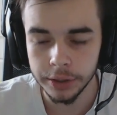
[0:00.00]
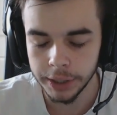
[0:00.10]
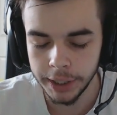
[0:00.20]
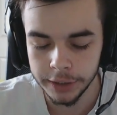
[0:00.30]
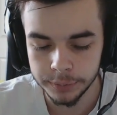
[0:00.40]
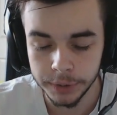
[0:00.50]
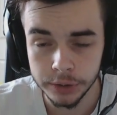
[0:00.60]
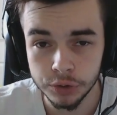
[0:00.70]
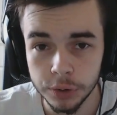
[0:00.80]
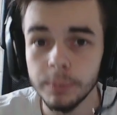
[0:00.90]
their hands
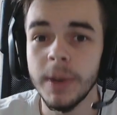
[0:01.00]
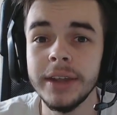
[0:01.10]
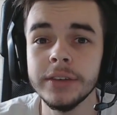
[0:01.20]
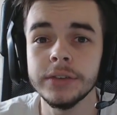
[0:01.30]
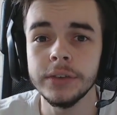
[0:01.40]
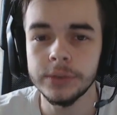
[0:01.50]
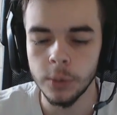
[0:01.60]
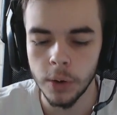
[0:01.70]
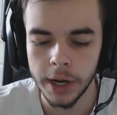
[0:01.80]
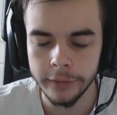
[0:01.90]
being tremendously
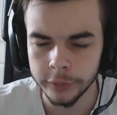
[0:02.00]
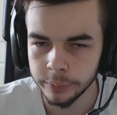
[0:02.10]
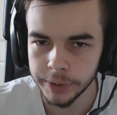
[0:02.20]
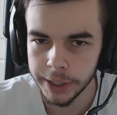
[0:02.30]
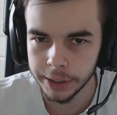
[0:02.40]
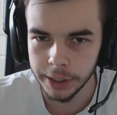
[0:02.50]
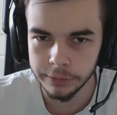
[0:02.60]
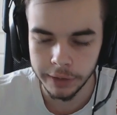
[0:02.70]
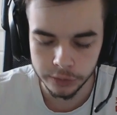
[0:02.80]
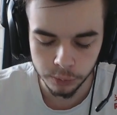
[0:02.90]
sore after playing
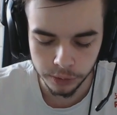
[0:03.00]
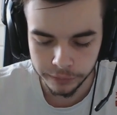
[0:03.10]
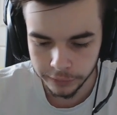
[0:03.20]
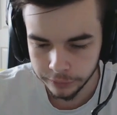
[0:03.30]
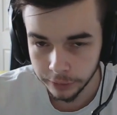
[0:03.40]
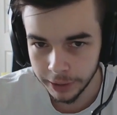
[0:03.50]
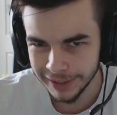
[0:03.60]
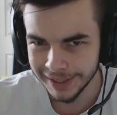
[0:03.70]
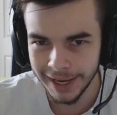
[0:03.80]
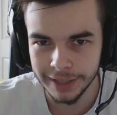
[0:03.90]
Advanced Warfare for
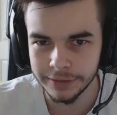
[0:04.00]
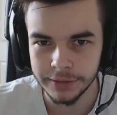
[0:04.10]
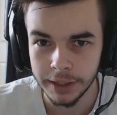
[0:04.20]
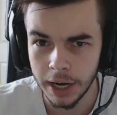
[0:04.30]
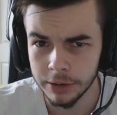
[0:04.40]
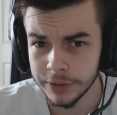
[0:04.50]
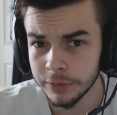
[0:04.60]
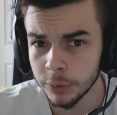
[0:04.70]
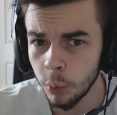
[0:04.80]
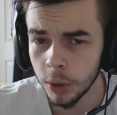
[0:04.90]
like 8 to 10 hours
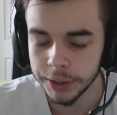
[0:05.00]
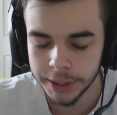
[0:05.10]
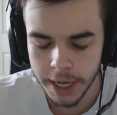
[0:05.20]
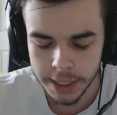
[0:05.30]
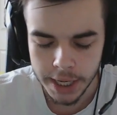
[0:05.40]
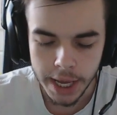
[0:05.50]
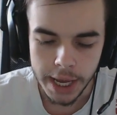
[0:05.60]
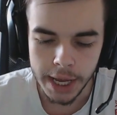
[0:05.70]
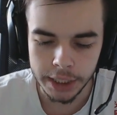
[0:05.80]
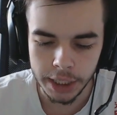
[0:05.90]
after one day.
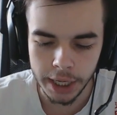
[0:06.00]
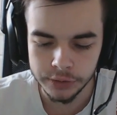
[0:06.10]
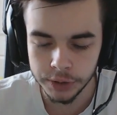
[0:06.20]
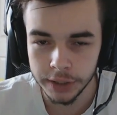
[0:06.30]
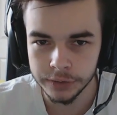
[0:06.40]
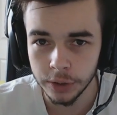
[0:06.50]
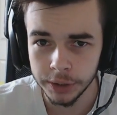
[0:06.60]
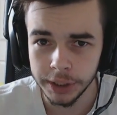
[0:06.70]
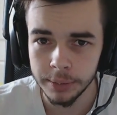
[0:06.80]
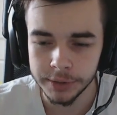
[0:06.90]
And as you guys know,
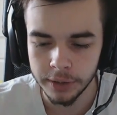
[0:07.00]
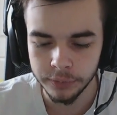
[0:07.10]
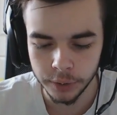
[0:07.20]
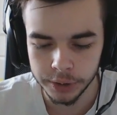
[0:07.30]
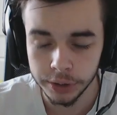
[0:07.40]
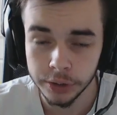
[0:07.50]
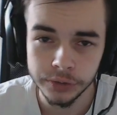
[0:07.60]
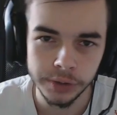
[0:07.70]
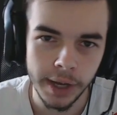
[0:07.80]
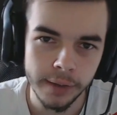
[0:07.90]
the game's out for a year,
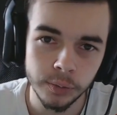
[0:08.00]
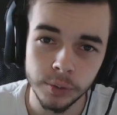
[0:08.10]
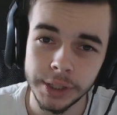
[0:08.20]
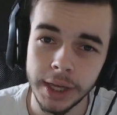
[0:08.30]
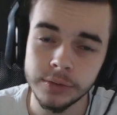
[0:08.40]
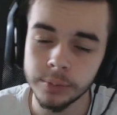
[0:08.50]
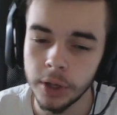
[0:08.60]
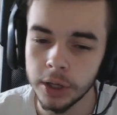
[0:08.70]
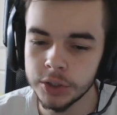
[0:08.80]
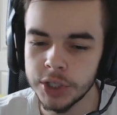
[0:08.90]
so you have to really have some
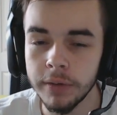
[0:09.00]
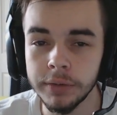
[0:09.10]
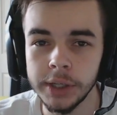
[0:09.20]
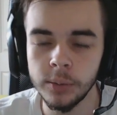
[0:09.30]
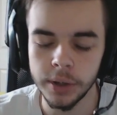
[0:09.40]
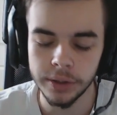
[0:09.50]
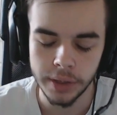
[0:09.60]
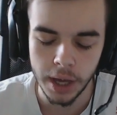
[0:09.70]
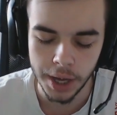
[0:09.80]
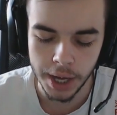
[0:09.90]
longevity with
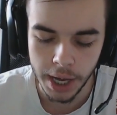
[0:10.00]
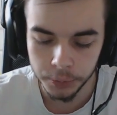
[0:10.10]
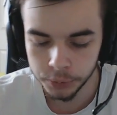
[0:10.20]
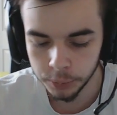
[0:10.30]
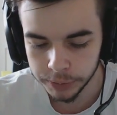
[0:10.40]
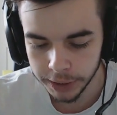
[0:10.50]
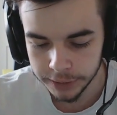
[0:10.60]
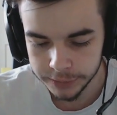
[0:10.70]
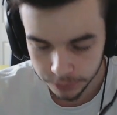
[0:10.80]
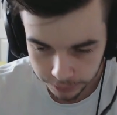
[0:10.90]
how you
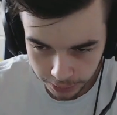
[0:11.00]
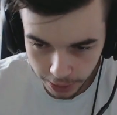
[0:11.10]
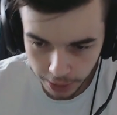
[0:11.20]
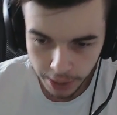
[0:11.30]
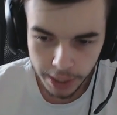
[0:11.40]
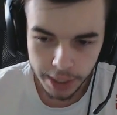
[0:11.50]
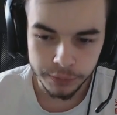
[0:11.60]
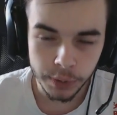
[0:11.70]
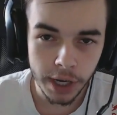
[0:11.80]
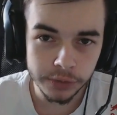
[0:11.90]
play. So
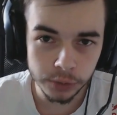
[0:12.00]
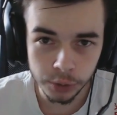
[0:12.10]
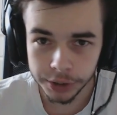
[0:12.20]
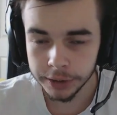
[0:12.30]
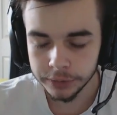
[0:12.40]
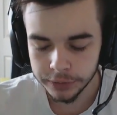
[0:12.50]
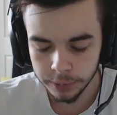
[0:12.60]
if you guys are looking